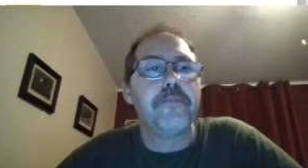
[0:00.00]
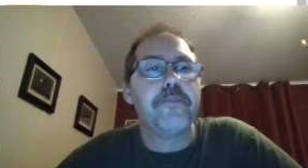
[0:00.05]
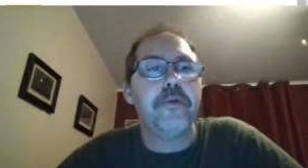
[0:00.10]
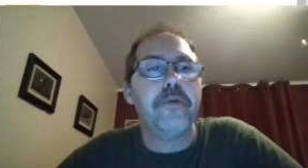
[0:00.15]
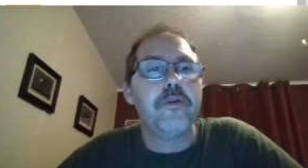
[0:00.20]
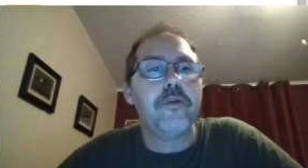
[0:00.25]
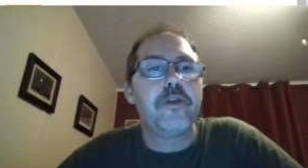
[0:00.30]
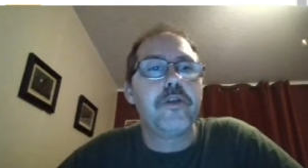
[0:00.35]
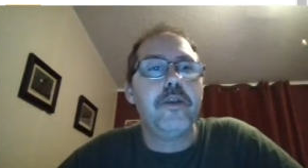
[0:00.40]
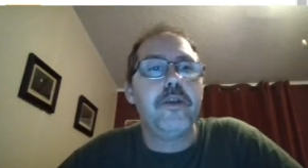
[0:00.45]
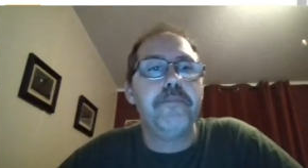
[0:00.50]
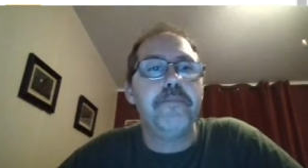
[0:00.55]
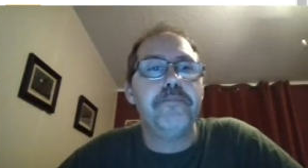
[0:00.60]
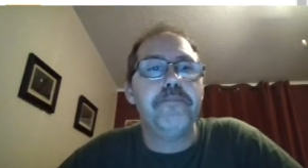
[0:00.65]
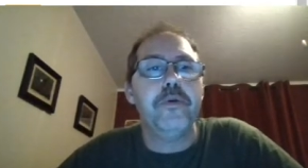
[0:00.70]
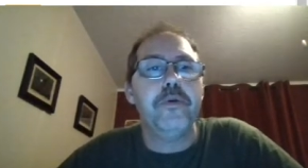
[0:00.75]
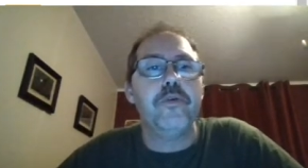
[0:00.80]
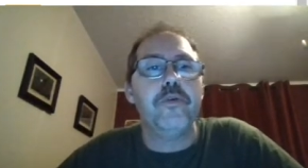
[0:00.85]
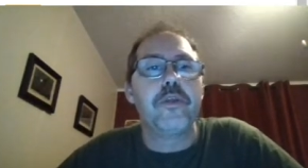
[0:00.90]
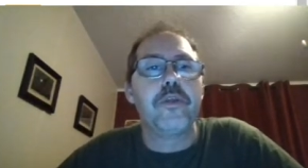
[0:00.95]
Puss in
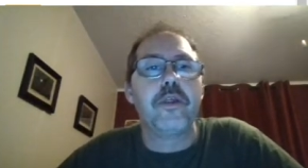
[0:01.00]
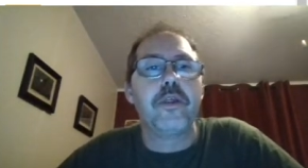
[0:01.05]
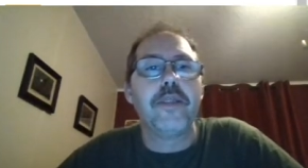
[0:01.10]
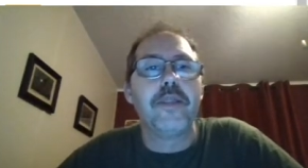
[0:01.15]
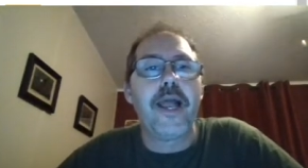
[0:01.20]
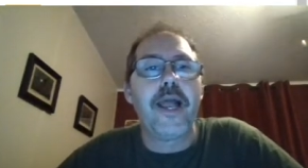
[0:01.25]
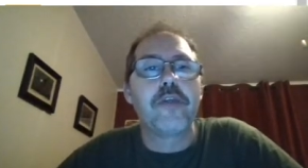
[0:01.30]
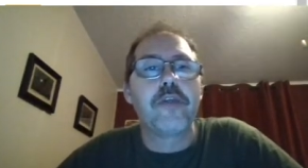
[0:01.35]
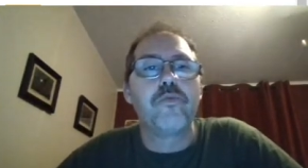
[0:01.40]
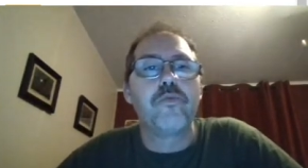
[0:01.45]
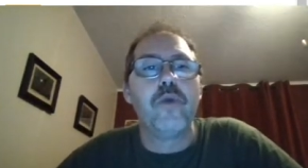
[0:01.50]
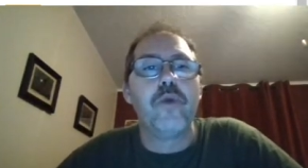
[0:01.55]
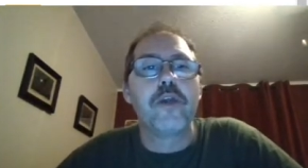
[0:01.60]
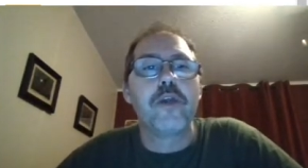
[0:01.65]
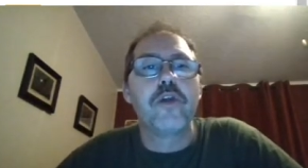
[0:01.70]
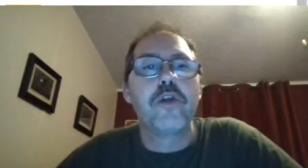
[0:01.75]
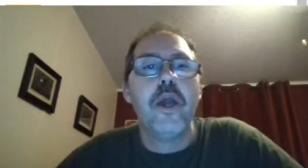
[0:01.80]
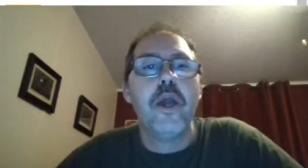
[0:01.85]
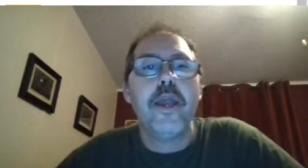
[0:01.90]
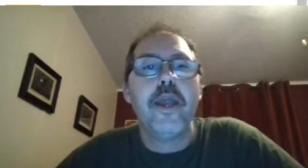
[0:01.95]
Boots: The Last
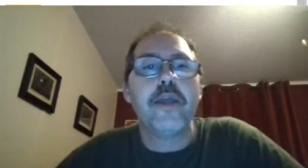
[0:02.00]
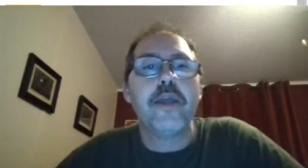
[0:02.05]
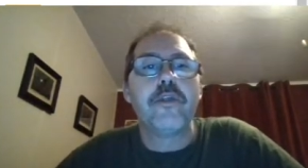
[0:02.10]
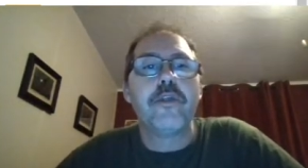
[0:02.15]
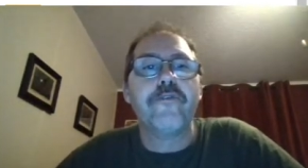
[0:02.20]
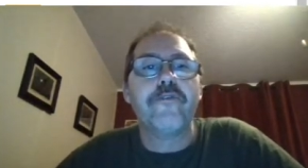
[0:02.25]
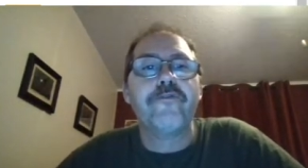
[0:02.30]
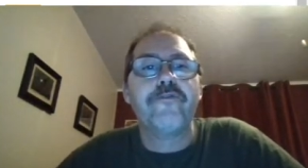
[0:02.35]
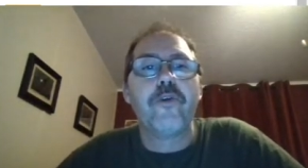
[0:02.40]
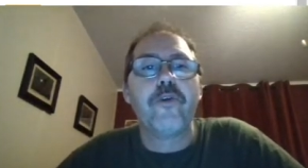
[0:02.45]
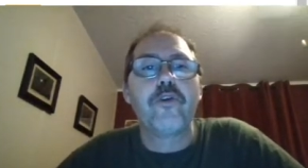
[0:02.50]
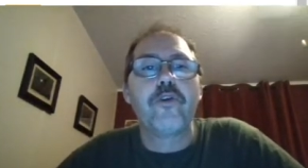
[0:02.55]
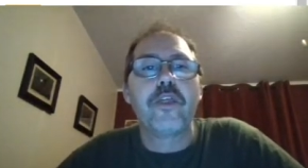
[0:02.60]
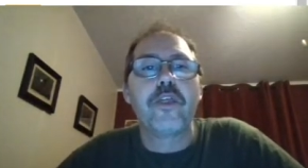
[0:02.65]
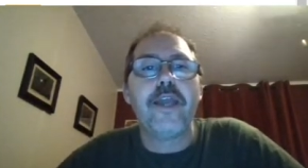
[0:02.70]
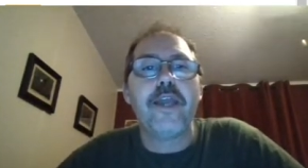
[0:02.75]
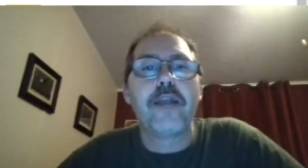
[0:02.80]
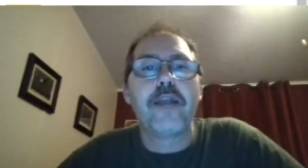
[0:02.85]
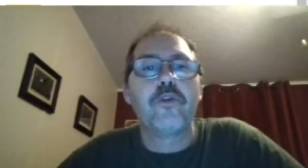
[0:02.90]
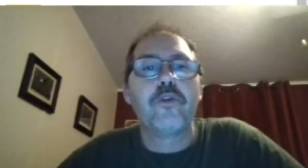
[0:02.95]
Wish is the first
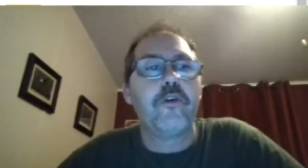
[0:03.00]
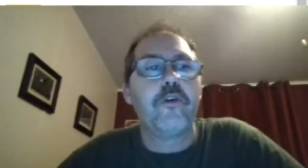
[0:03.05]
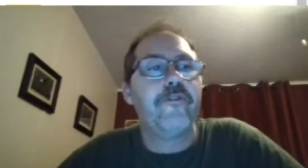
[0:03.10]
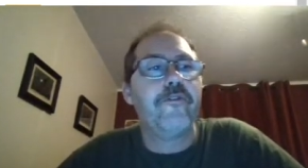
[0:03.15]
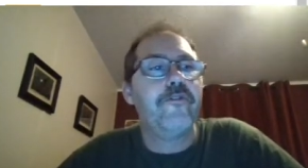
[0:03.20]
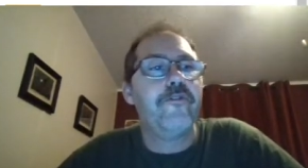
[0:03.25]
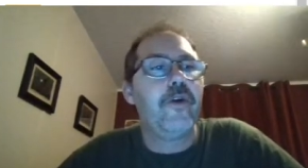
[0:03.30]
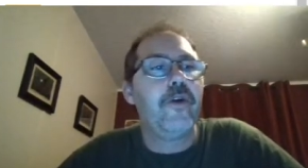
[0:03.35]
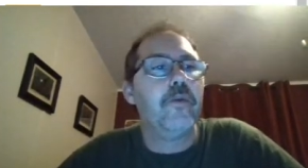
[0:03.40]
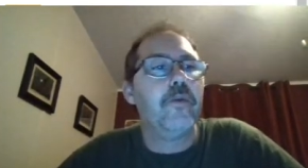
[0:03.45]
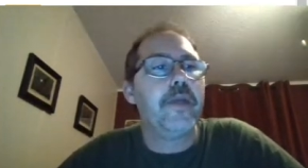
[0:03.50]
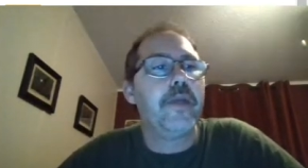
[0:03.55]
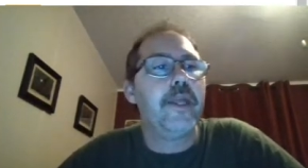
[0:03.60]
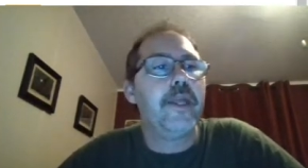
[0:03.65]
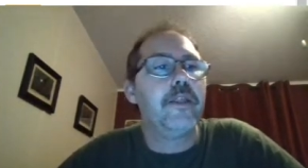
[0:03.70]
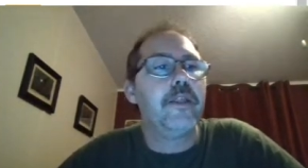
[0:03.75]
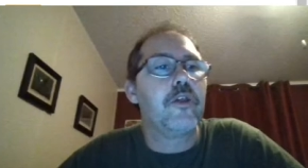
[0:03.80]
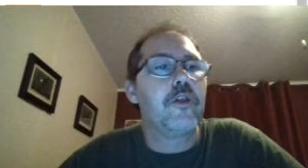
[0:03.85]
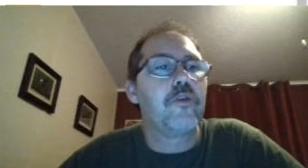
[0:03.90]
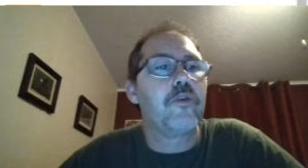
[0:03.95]
theatrical film
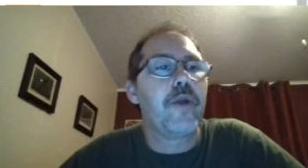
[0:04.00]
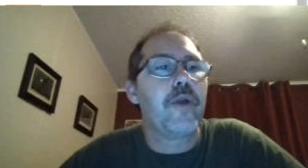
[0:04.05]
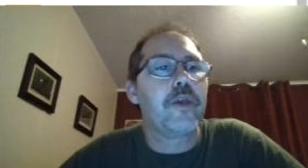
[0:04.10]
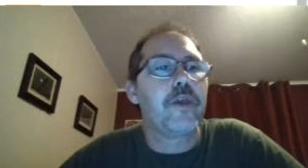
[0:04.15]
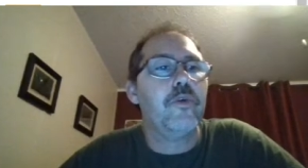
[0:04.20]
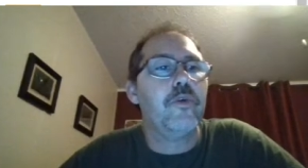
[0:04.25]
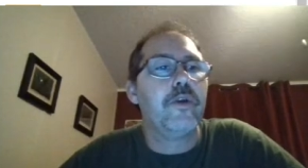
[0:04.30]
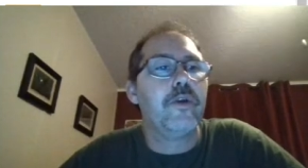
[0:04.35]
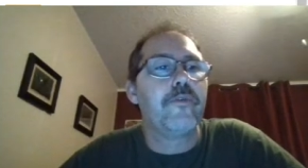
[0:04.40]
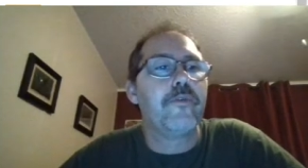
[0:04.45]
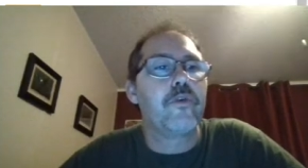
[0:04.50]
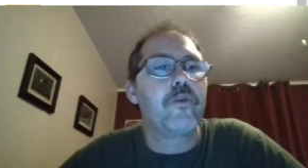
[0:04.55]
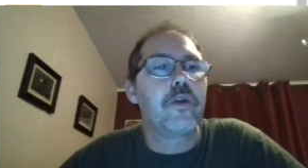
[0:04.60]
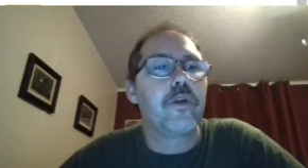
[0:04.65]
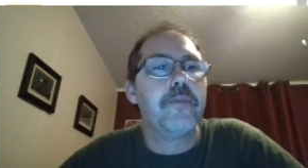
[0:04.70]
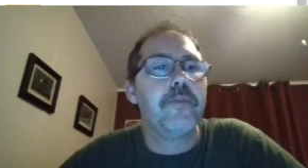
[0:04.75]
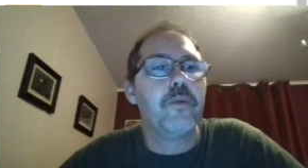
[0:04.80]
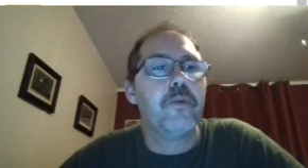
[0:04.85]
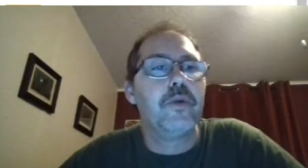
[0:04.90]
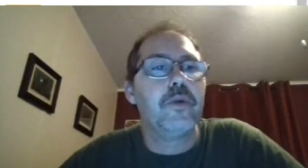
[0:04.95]
in the Shrek universe
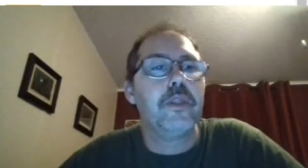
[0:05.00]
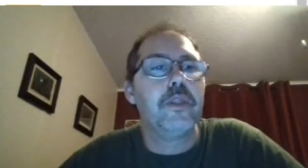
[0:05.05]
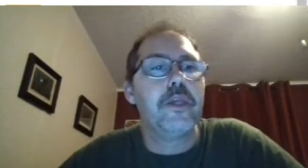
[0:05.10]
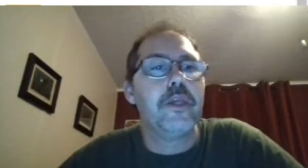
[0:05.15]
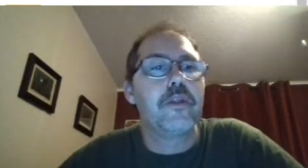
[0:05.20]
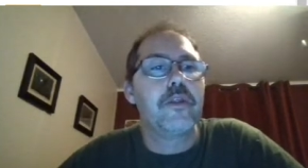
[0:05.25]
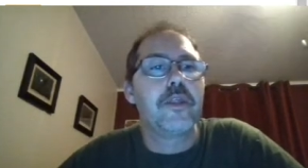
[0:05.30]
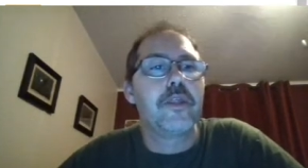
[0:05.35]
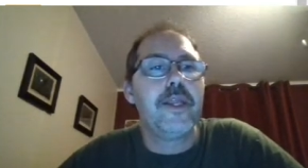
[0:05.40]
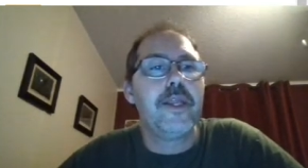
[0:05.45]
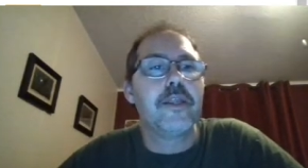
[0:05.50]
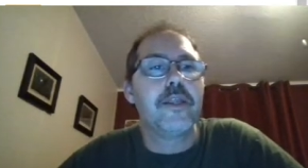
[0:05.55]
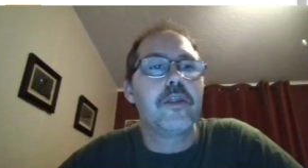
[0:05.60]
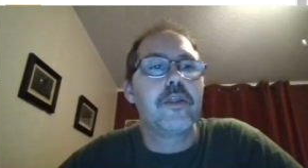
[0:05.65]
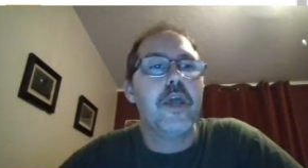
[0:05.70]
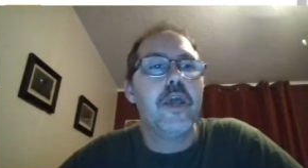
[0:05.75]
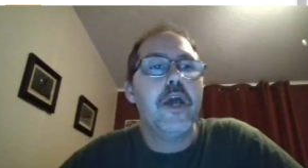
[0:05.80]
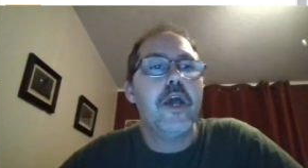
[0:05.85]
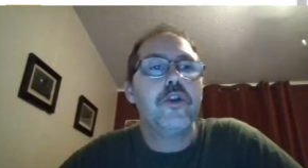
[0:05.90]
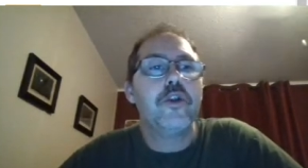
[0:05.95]
to be released
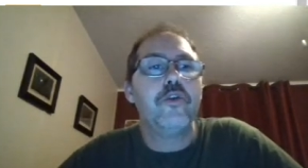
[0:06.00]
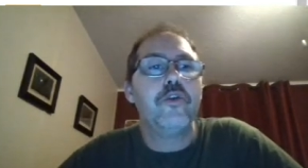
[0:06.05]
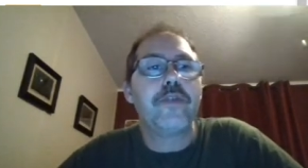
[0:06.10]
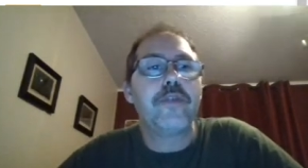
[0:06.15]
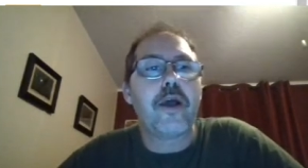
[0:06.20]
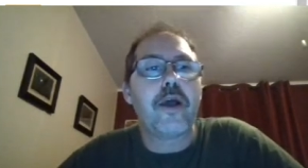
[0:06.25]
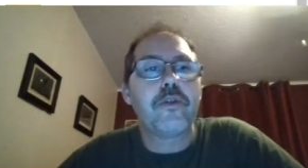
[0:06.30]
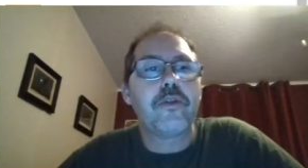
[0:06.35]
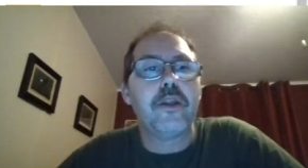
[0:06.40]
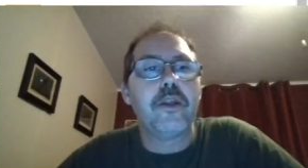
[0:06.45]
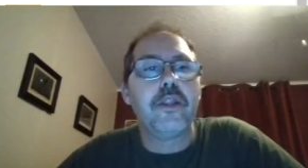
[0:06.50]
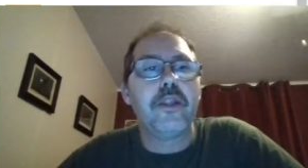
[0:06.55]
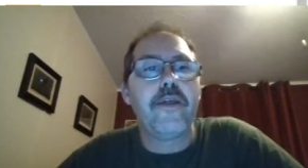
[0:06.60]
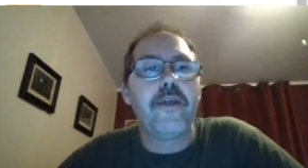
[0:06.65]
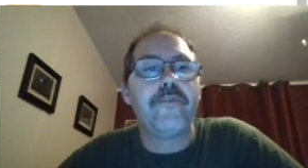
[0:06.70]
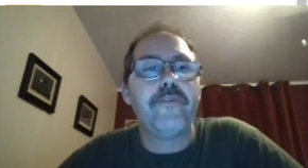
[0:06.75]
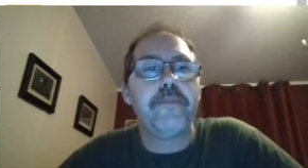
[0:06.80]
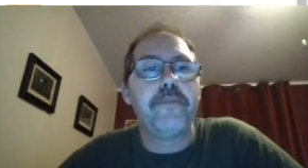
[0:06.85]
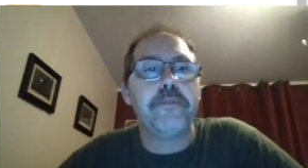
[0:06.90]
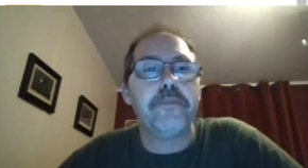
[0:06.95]
since
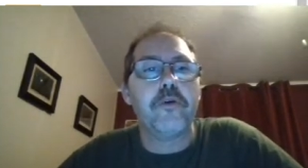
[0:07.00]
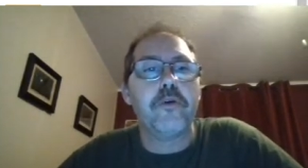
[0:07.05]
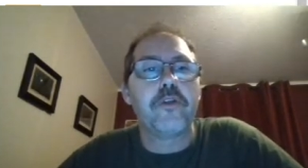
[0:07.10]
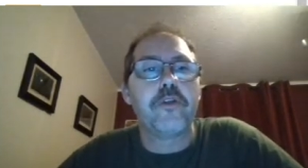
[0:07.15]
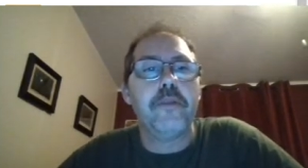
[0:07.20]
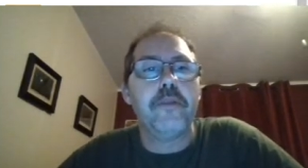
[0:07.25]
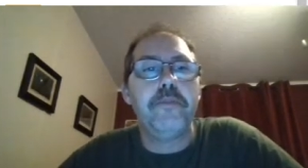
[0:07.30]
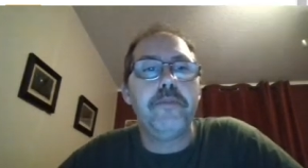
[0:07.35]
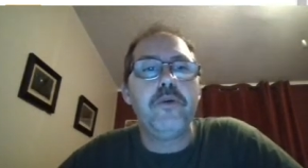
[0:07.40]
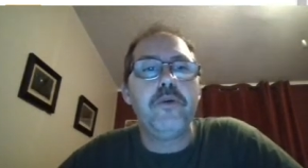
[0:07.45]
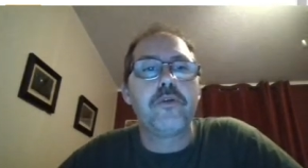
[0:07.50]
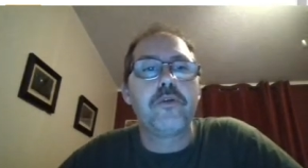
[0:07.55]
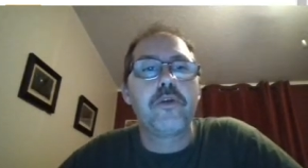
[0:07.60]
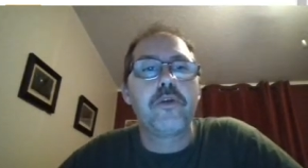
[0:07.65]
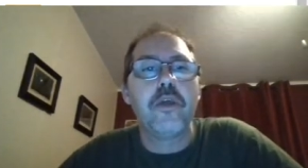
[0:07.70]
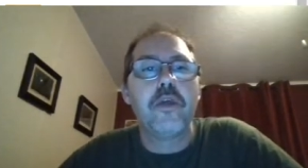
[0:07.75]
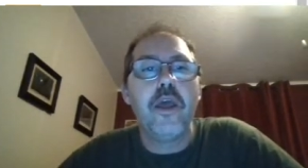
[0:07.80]
2011 Puss in Boots.